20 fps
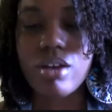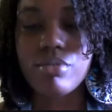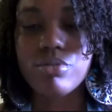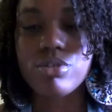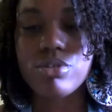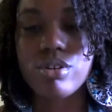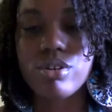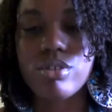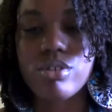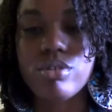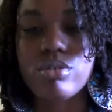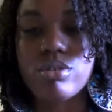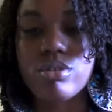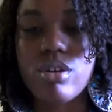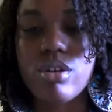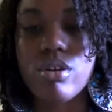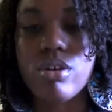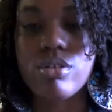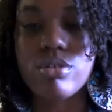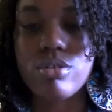Share your
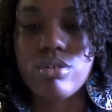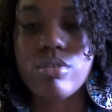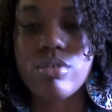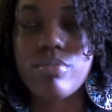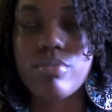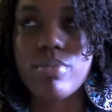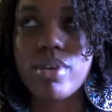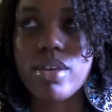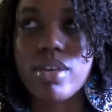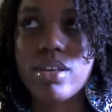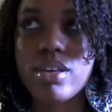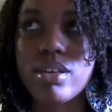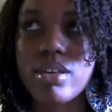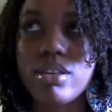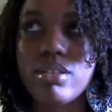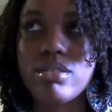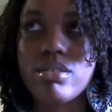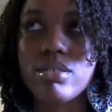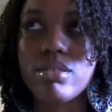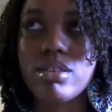thoughts, your
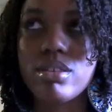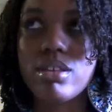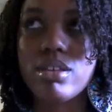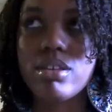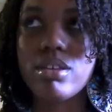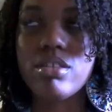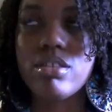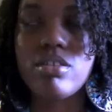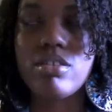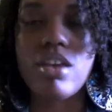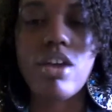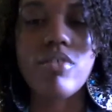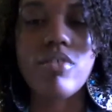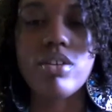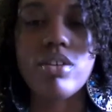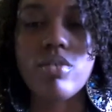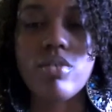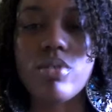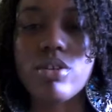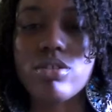opinions, and if you have
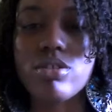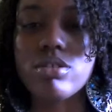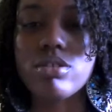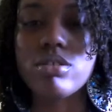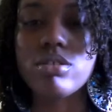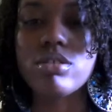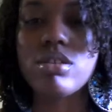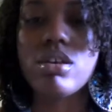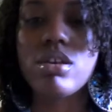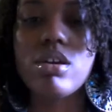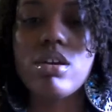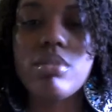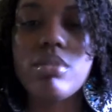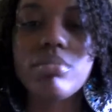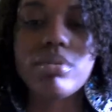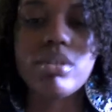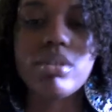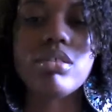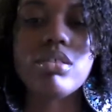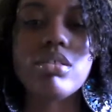any questions,
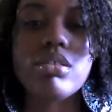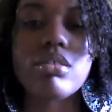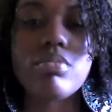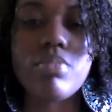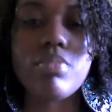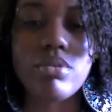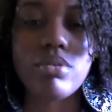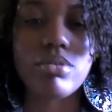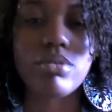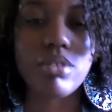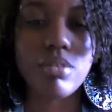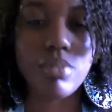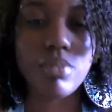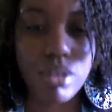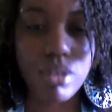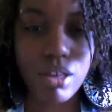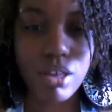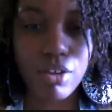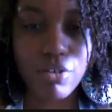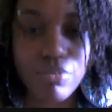please just post it
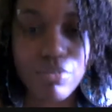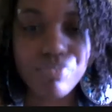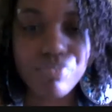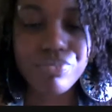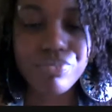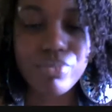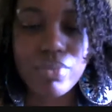below.